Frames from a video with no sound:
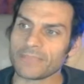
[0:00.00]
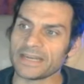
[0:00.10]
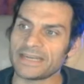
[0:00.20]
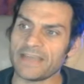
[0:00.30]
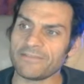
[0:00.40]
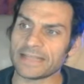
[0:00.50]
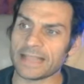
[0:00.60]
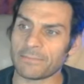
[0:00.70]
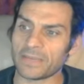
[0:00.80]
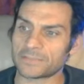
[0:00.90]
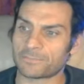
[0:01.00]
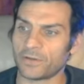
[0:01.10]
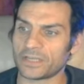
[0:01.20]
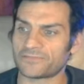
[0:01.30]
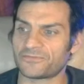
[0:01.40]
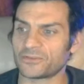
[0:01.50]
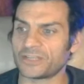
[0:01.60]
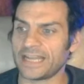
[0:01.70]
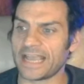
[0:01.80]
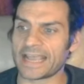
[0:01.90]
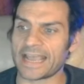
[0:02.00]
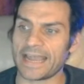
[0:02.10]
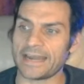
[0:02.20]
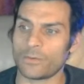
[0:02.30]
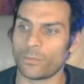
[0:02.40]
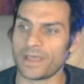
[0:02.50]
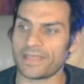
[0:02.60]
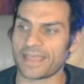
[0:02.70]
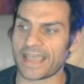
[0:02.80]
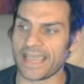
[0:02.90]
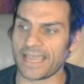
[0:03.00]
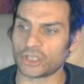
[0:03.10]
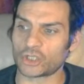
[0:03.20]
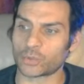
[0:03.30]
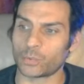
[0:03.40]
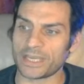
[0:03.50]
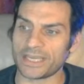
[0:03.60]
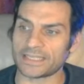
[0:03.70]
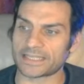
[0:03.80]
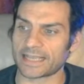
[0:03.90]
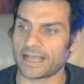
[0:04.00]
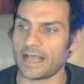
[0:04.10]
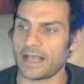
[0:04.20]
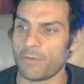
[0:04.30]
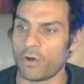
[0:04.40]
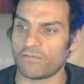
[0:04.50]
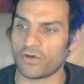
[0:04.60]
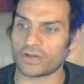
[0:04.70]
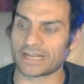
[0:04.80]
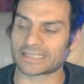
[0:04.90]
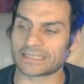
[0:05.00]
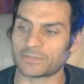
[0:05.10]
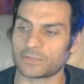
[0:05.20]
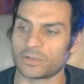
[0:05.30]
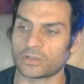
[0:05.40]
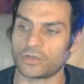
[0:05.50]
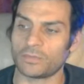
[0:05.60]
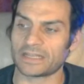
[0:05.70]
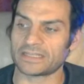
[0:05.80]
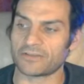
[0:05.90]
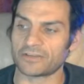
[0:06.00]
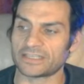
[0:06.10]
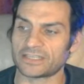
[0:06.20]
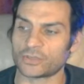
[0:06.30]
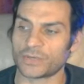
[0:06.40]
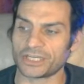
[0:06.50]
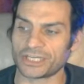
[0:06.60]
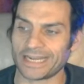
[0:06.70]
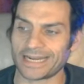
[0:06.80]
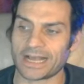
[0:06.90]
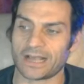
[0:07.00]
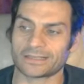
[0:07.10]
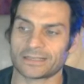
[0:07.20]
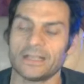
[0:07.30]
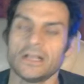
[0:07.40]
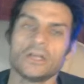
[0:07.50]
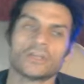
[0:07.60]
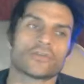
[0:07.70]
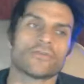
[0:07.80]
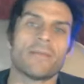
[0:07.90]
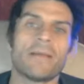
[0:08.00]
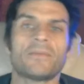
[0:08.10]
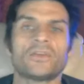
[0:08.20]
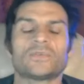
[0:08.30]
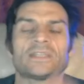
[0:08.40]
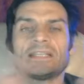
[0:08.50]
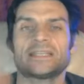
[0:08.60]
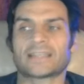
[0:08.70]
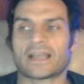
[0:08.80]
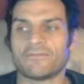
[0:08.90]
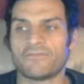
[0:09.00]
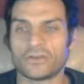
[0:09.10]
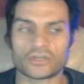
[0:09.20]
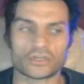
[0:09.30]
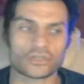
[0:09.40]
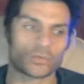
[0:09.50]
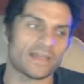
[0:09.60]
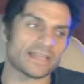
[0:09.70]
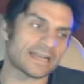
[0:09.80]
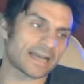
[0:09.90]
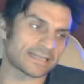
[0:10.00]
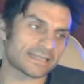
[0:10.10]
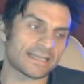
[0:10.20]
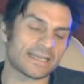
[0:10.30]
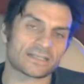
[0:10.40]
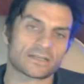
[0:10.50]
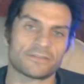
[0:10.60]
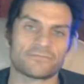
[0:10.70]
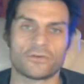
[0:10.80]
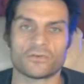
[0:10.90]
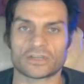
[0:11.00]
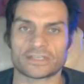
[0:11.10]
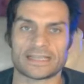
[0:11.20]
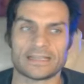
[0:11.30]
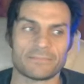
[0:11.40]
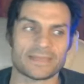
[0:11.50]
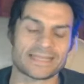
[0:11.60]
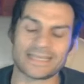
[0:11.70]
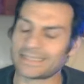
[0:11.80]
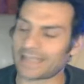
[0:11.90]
David Lammy's put his foot in it again with a tweet over unacceptable humanitarian situation in Gaza. So remember, you see these diversions where the United States is going to focus in the Middle East.